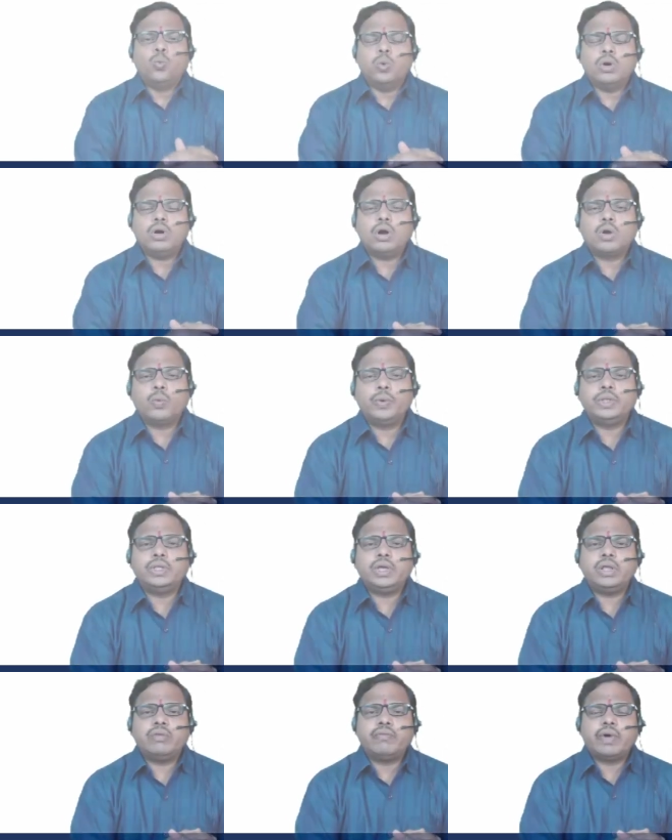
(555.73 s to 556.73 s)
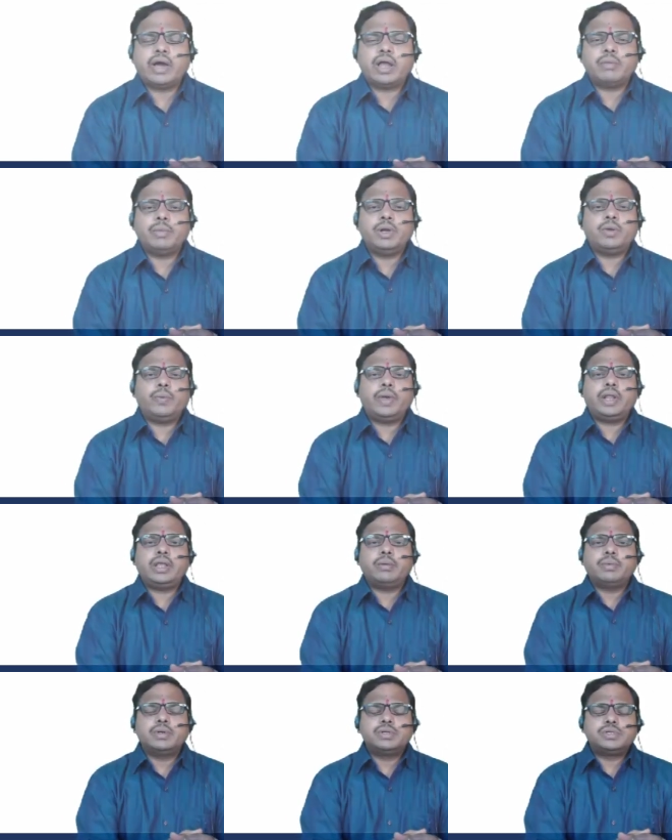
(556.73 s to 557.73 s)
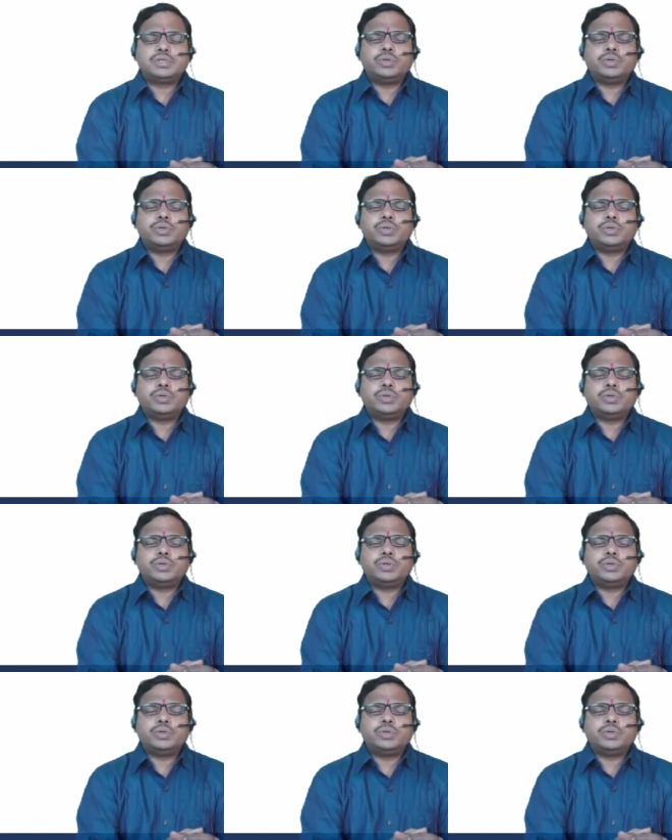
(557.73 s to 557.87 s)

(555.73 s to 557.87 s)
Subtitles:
work with the environment variables.